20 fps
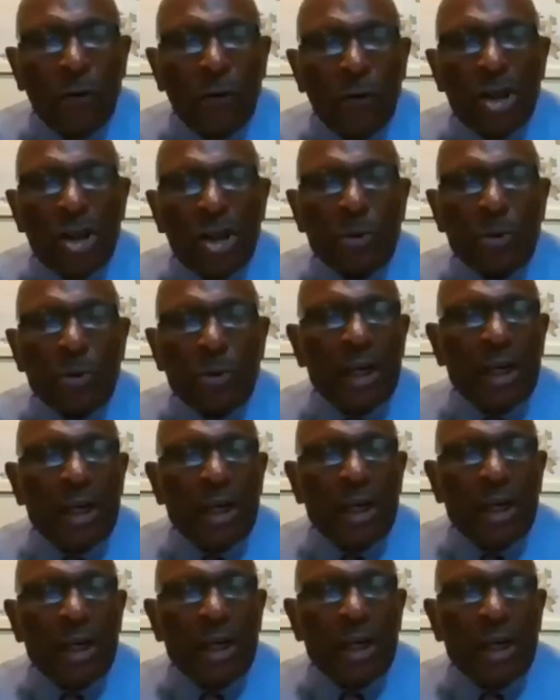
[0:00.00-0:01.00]
for the spreading
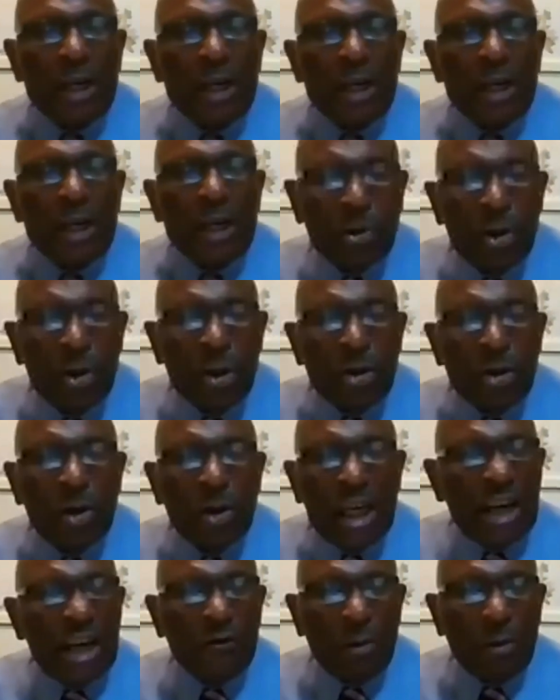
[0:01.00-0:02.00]
of the gospel
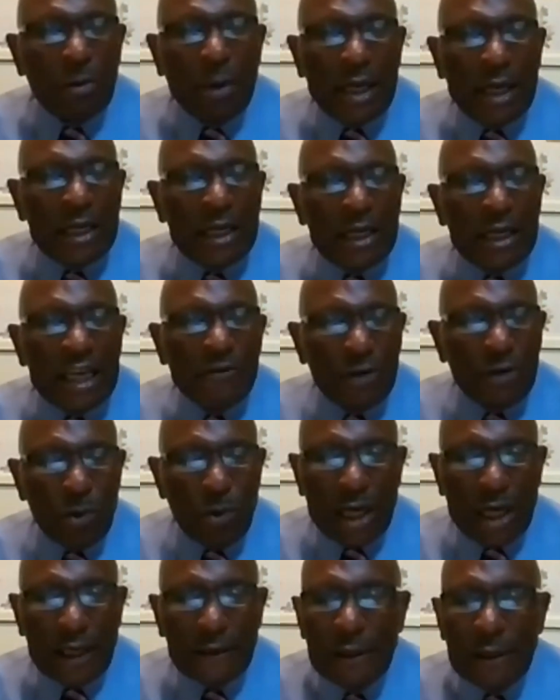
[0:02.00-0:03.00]
to everybody
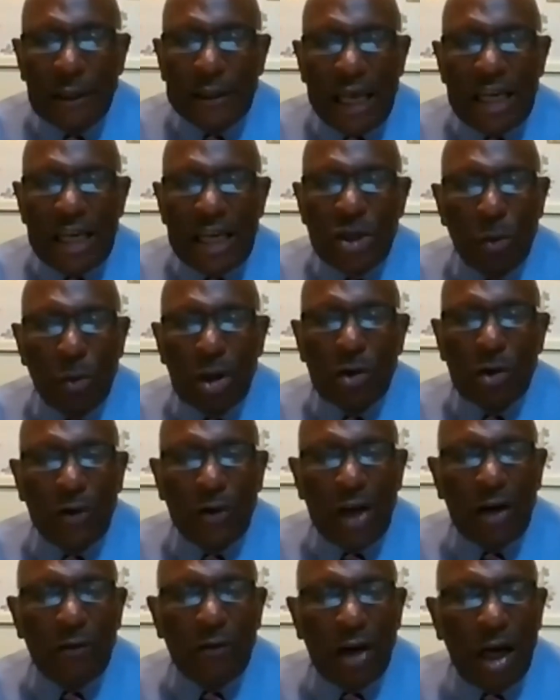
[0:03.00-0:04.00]
everywhere.
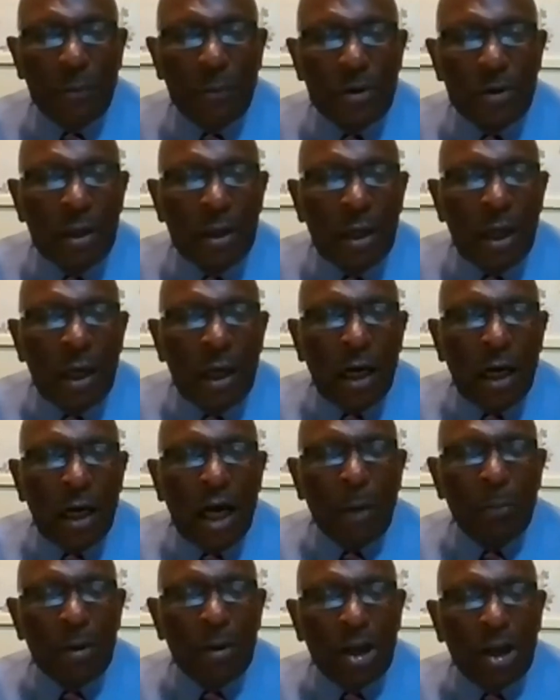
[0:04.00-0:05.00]
That's one of our ob-
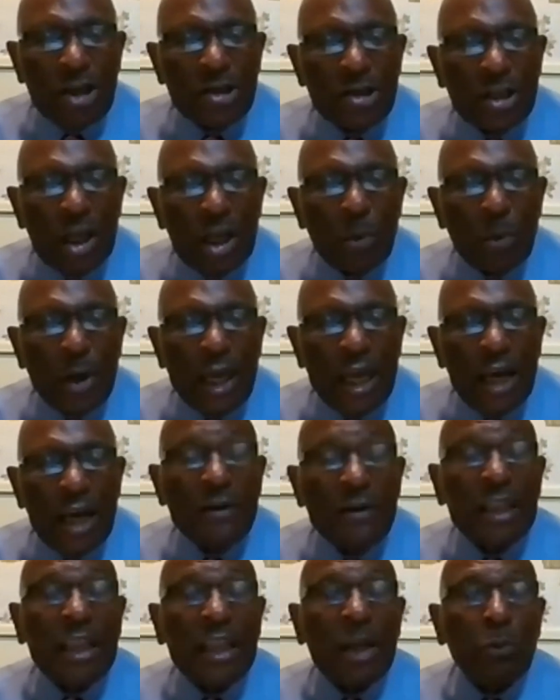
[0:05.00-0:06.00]
obligations that we
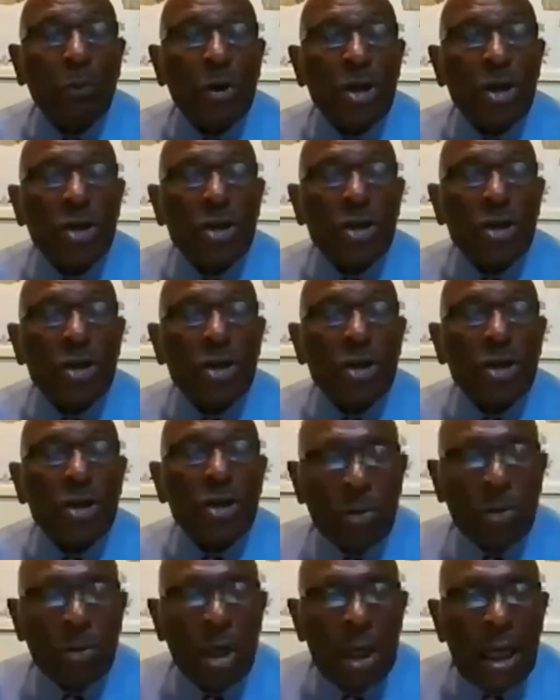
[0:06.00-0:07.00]
have and that we should
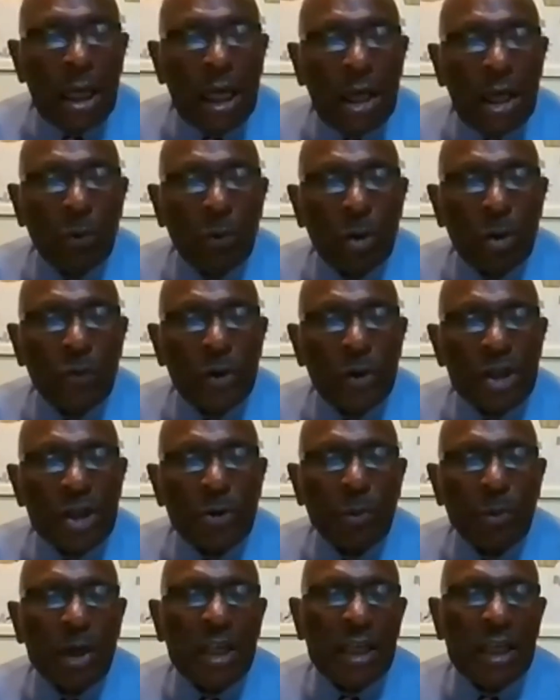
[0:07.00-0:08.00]
do. And once we
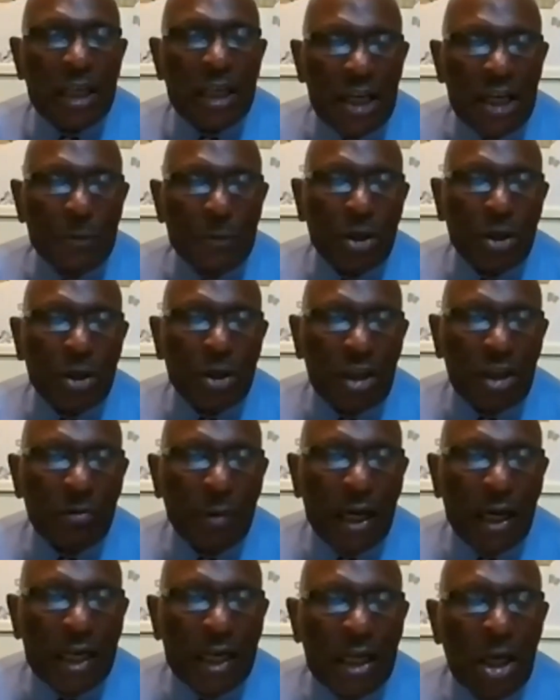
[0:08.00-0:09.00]
spread the gospel to
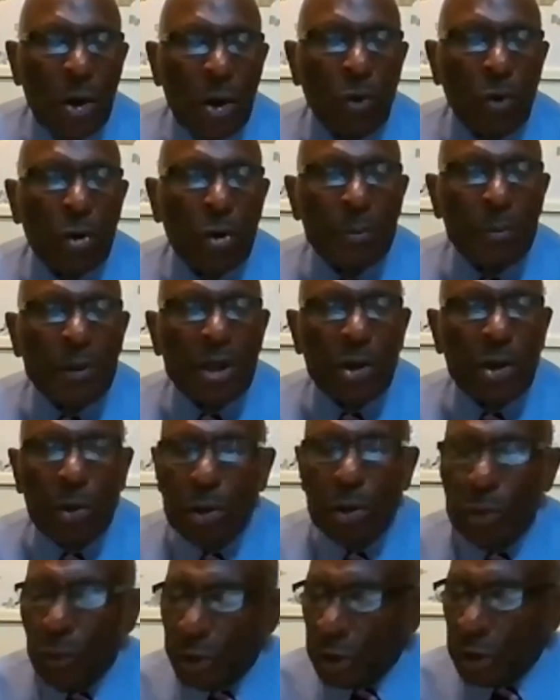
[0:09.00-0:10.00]
everybody, we will be
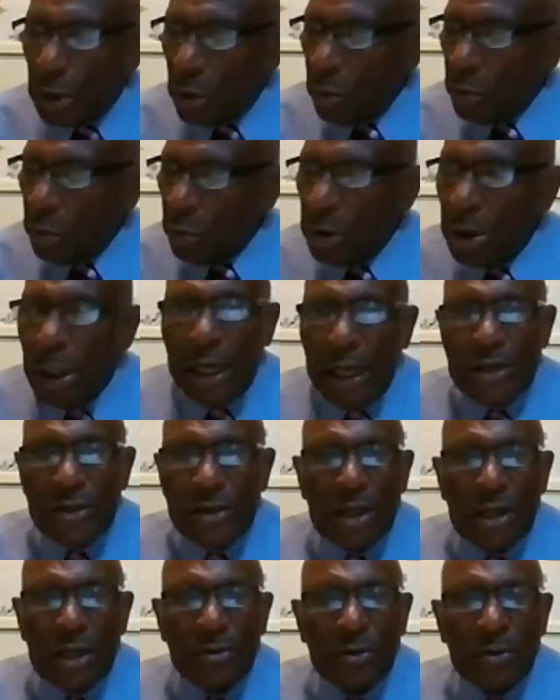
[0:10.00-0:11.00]
doing what the Lord
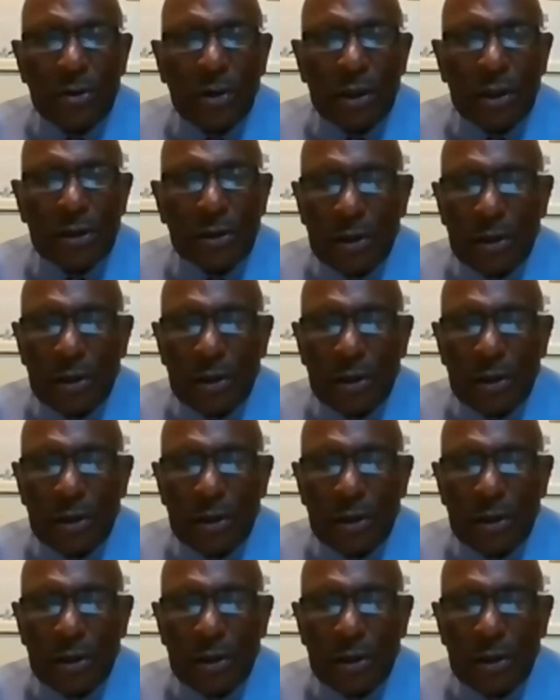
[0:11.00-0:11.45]
has said unto us